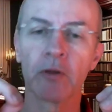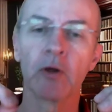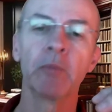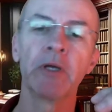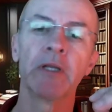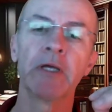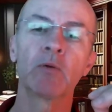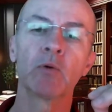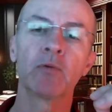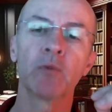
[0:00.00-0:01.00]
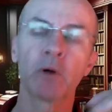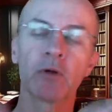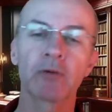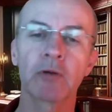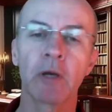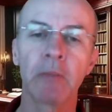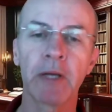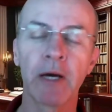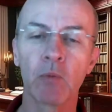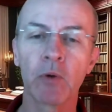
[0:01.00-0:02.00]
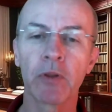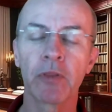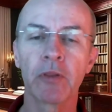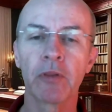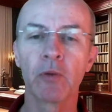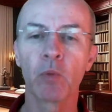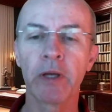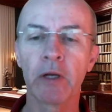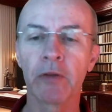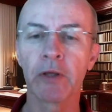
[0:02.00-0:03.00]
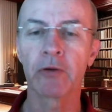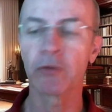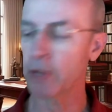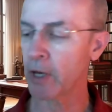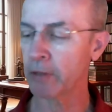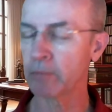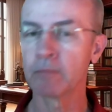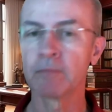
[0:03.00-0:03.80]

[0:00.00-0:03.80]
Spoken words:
there'll be an equal force coming out with the weight on the other side.